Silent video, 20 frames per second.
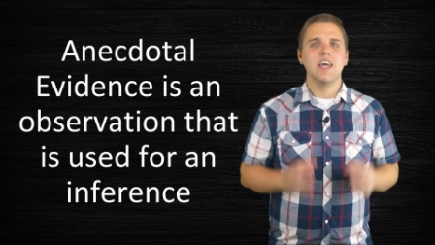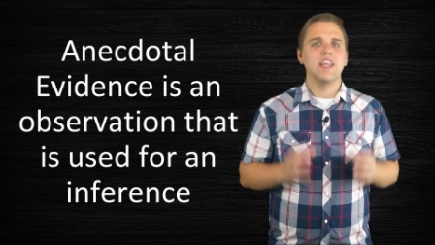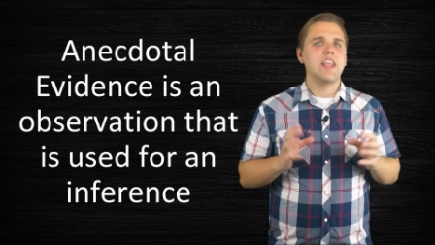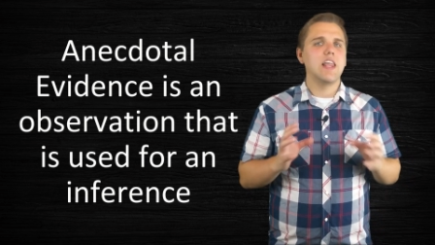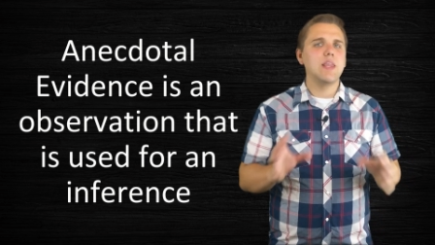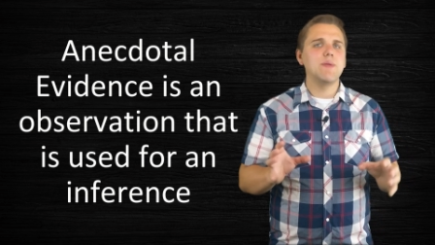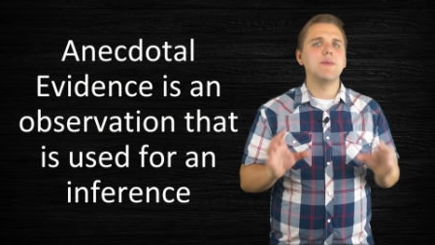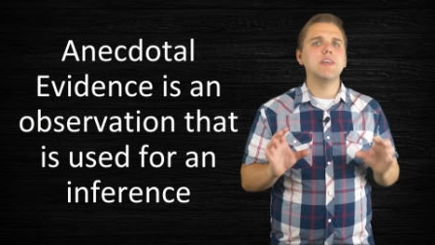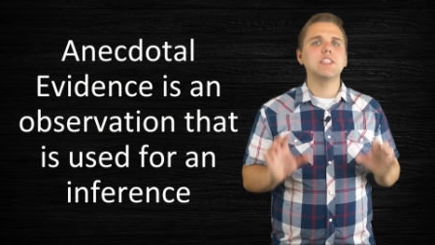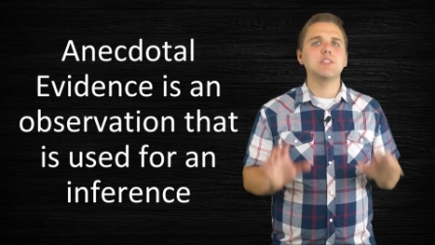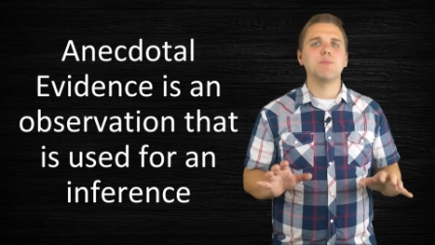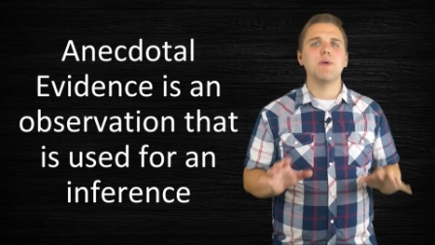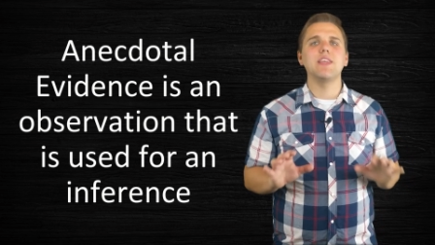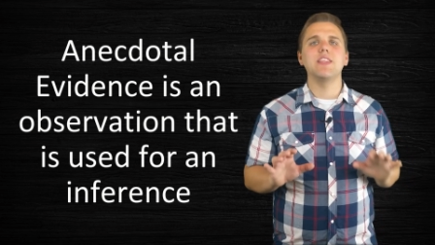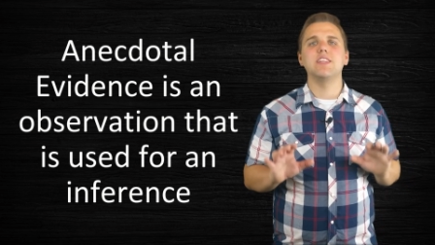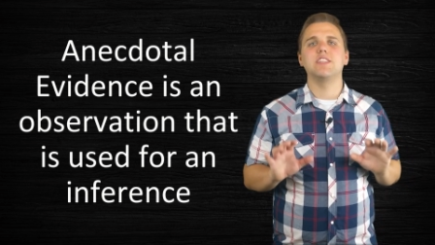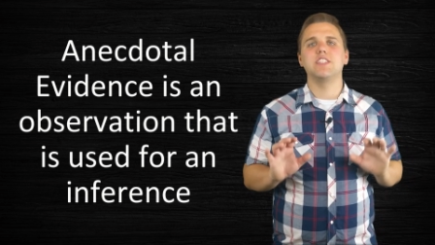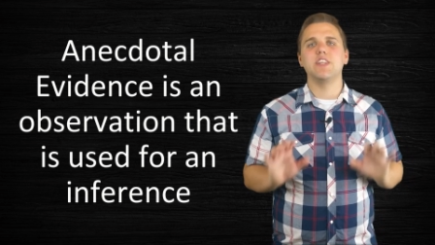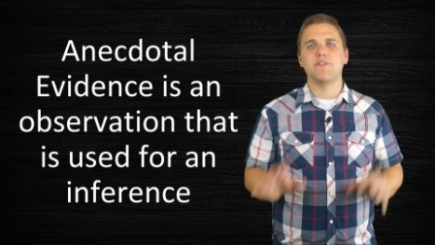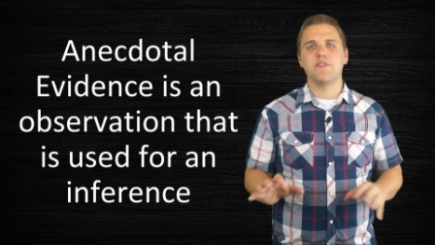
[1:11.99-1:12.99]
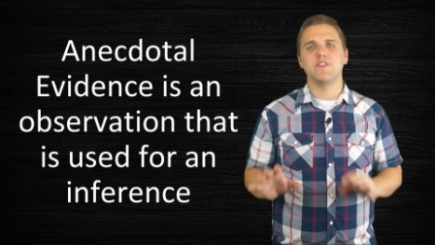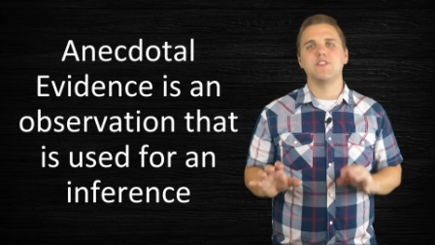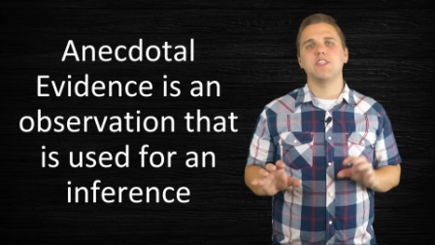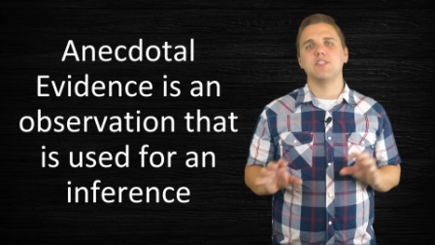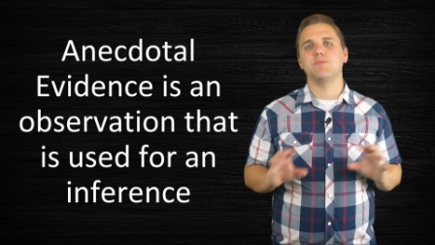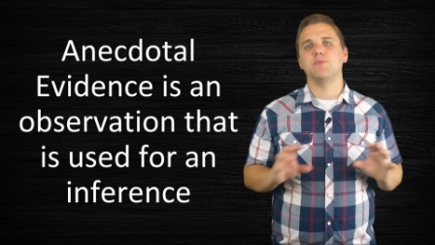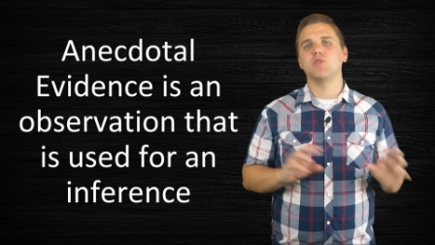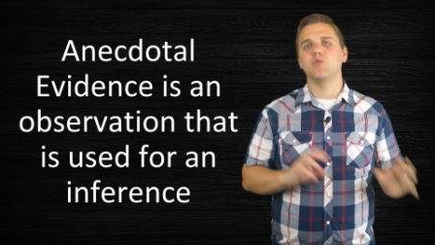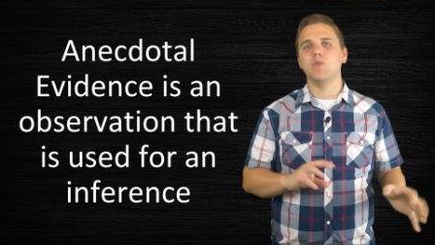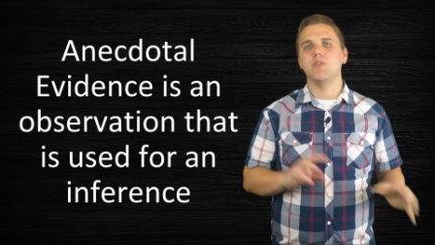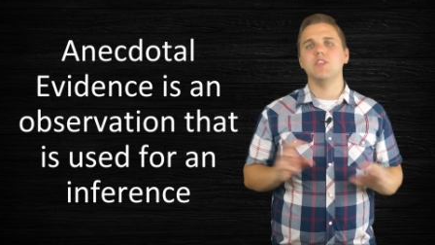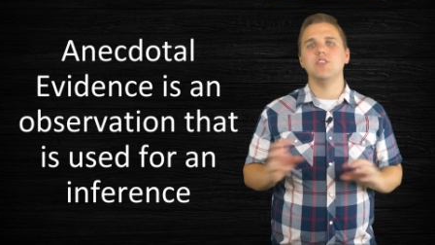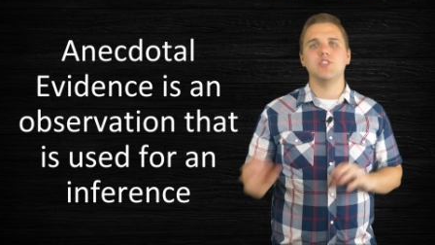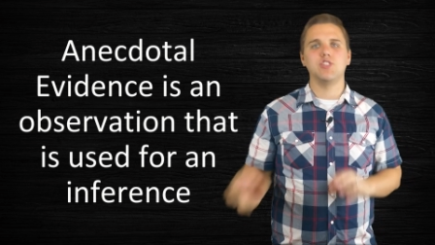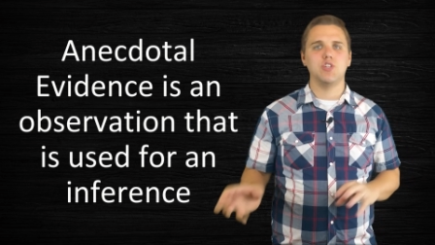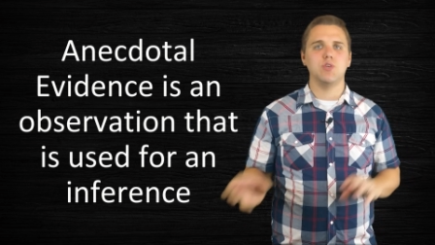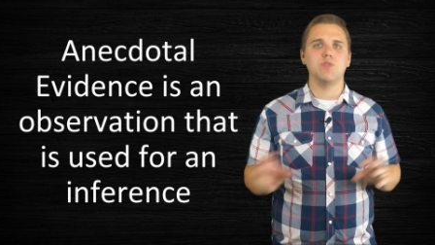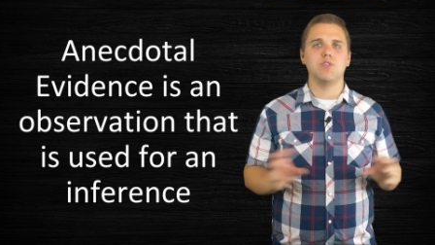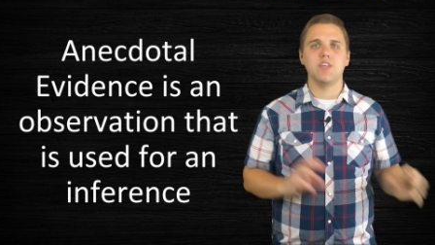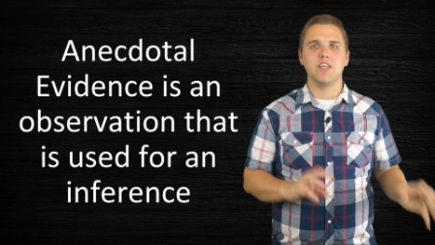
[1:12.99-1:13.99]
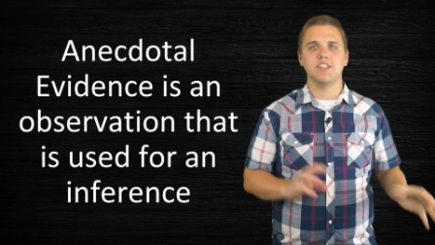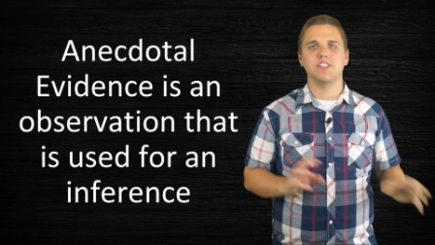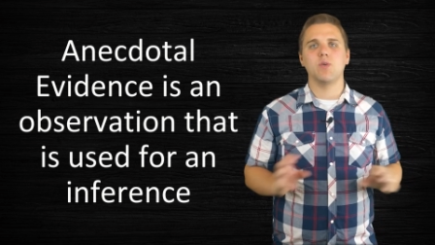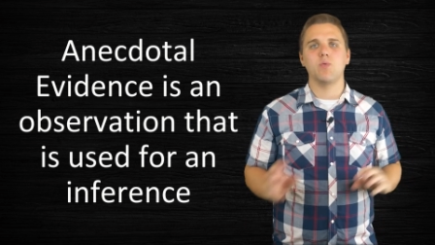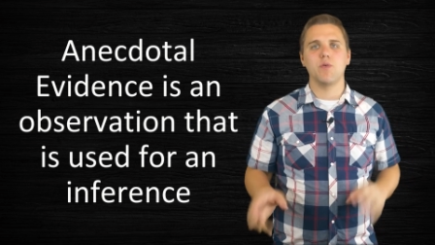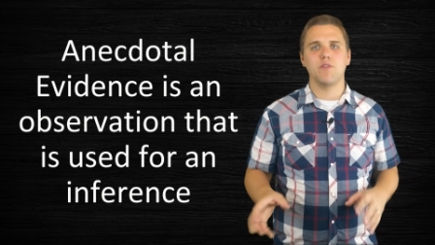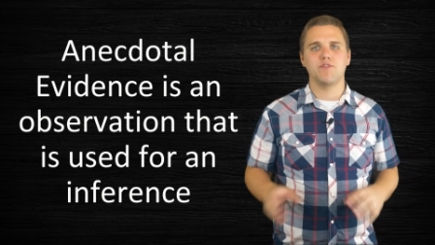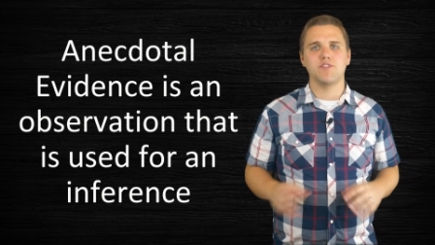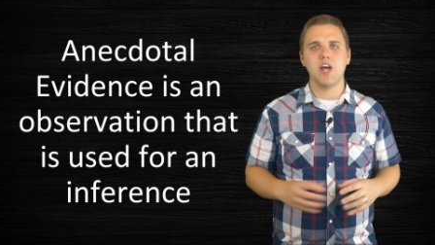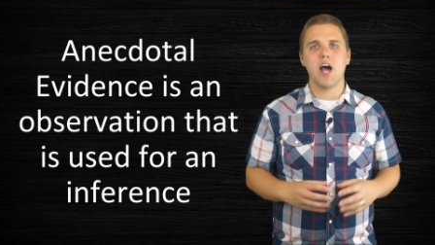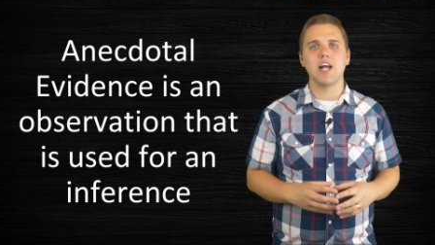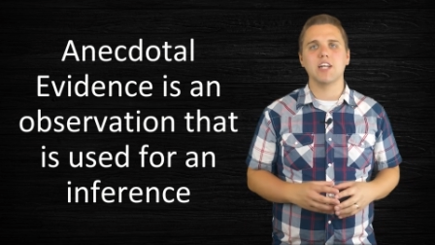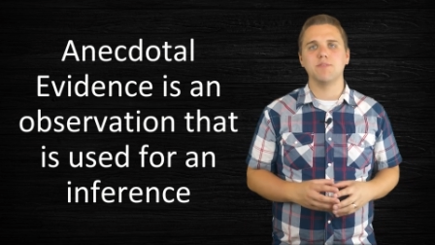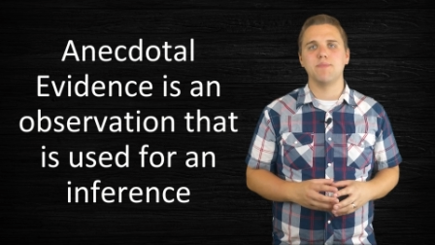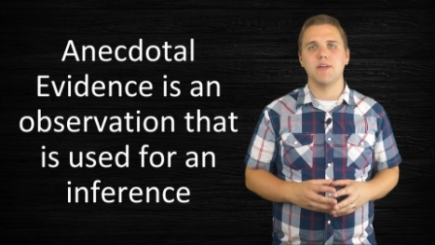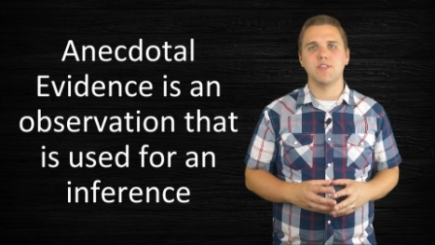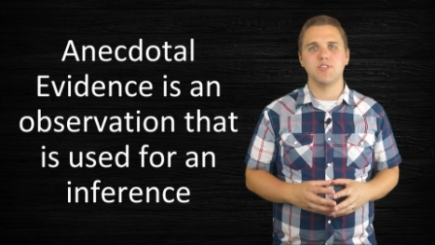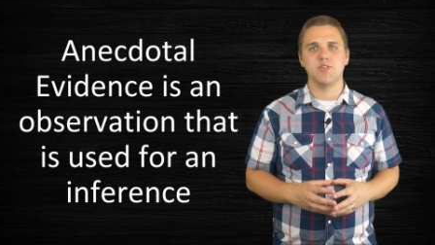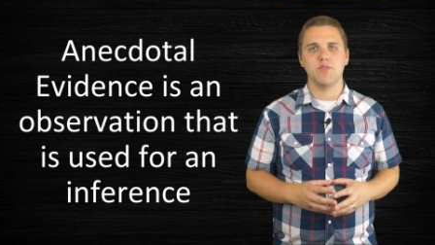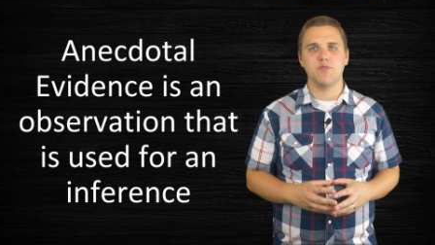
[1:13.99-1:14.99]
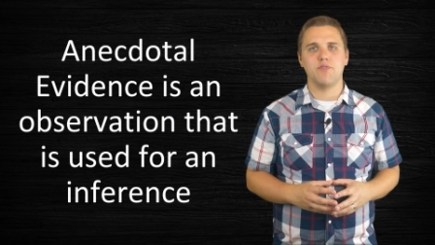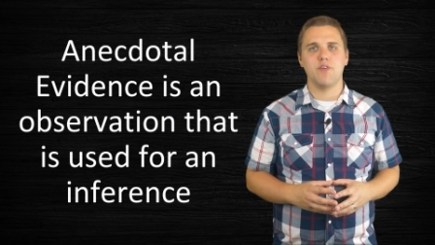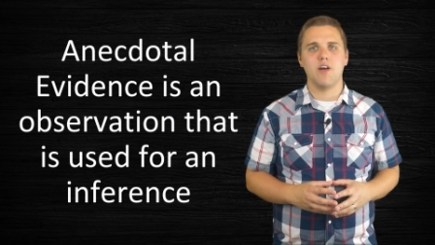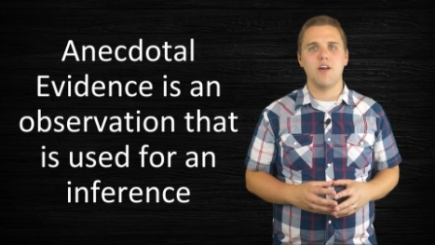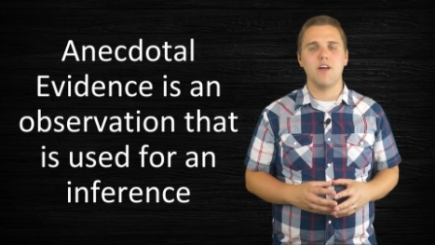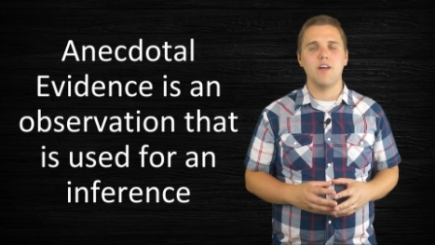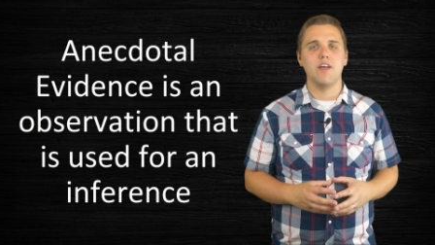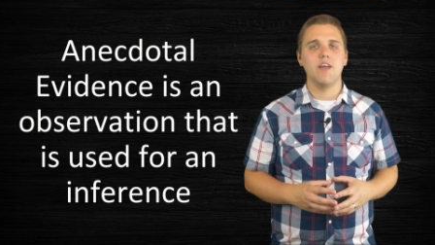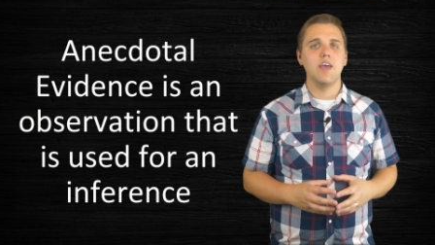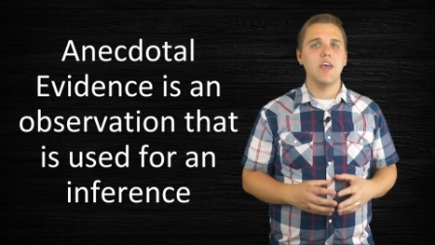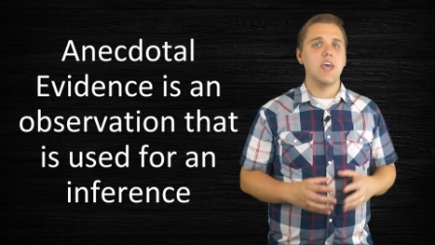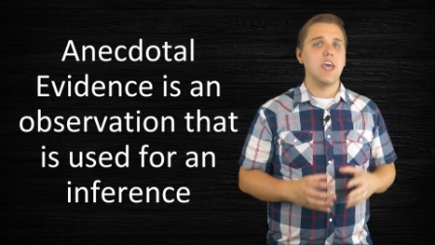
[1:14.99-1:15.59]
Now let me explain the differences between these two things that we've talked about so far.